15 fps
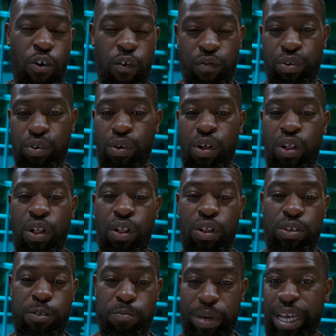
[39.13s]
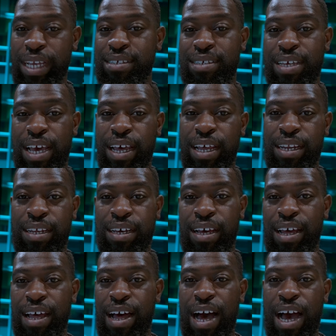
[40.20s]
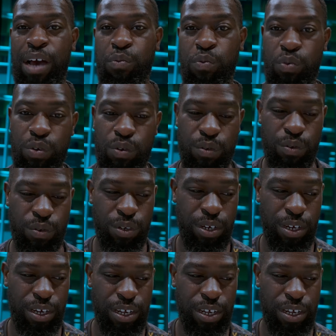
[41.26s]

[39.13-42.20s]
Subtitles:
overall specs, and I will